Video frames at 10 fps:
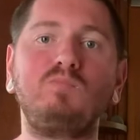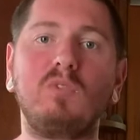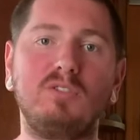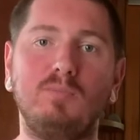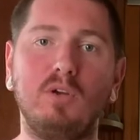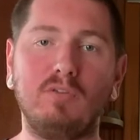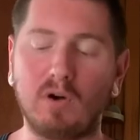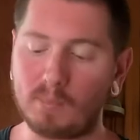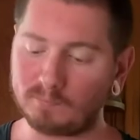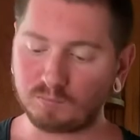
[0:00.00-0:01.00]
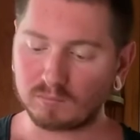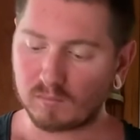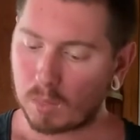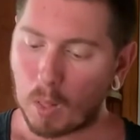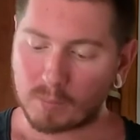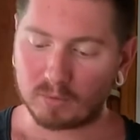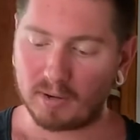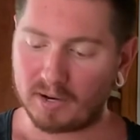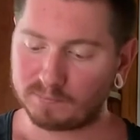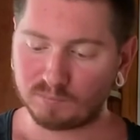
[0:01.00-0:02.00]
It's beautiful. The
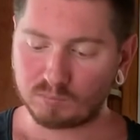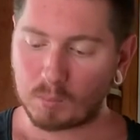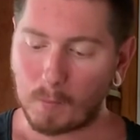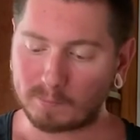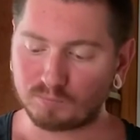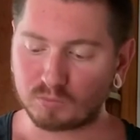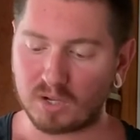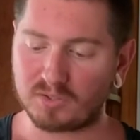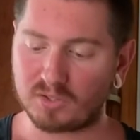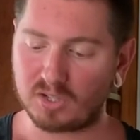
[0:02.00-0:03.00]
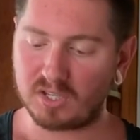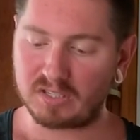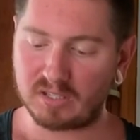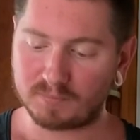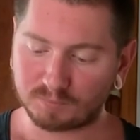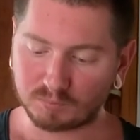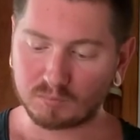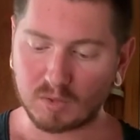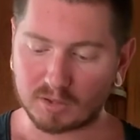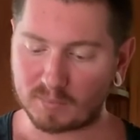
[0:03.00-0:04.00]
bun, nice and cheesy.
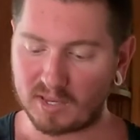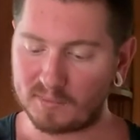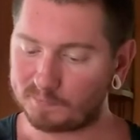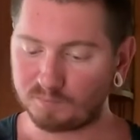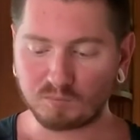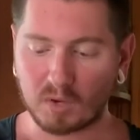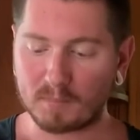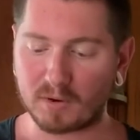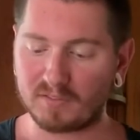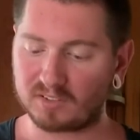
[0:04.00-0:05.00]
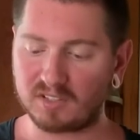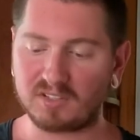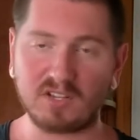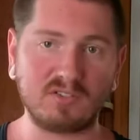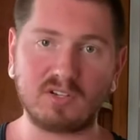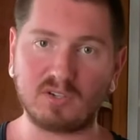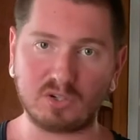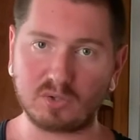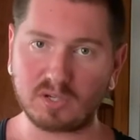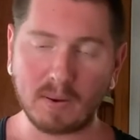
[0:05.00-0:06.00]
The meat, perfectly seasoned and
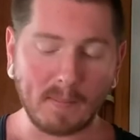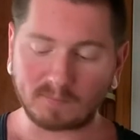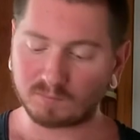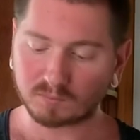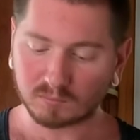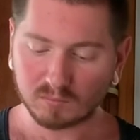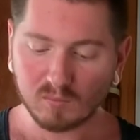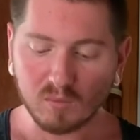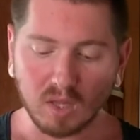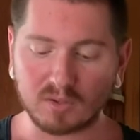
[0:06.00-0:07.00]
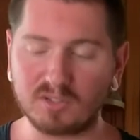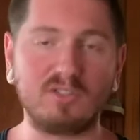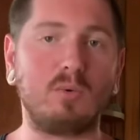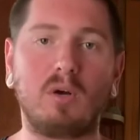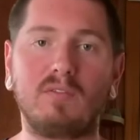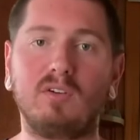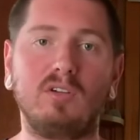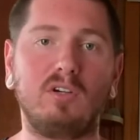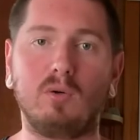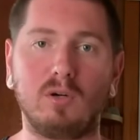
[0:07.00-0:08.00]
juicy. This is a wonderful
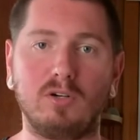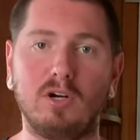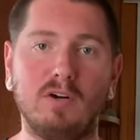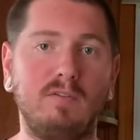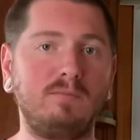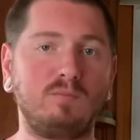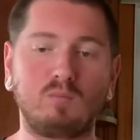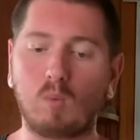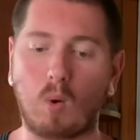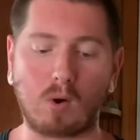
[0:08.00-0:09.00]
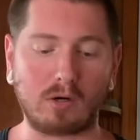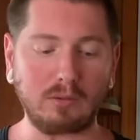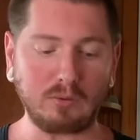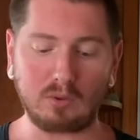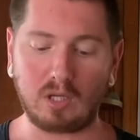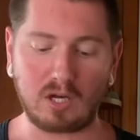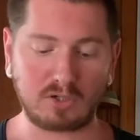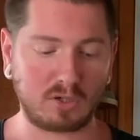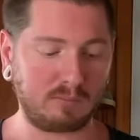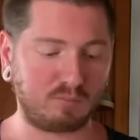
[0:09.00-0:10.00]
little hors d'oeuvre or
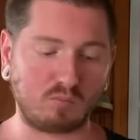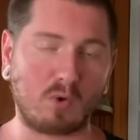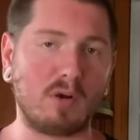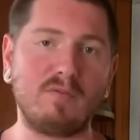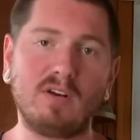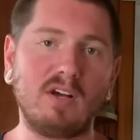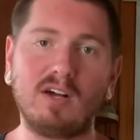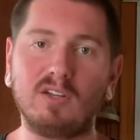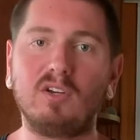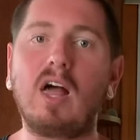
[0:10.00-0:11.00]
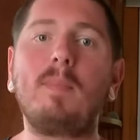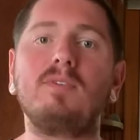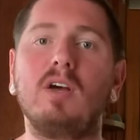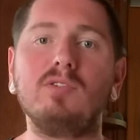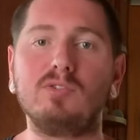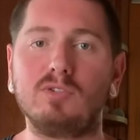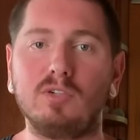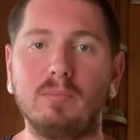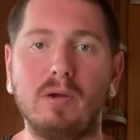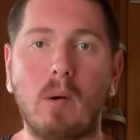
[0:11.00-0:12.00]
lunch, or even a little appetizer to
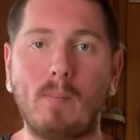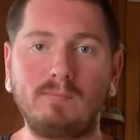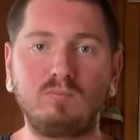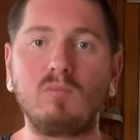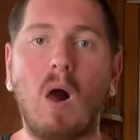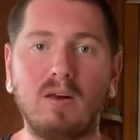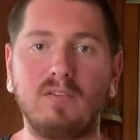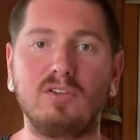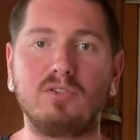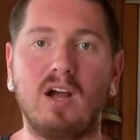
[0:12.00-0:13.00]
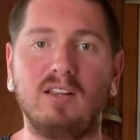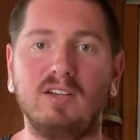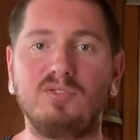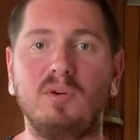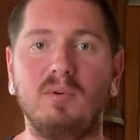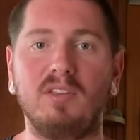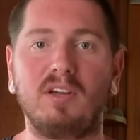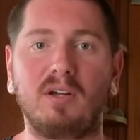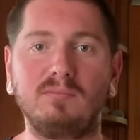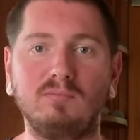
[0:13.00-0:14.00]
your meal. Give it a try and let us know what you
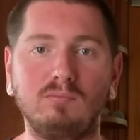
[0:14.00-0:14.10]
think.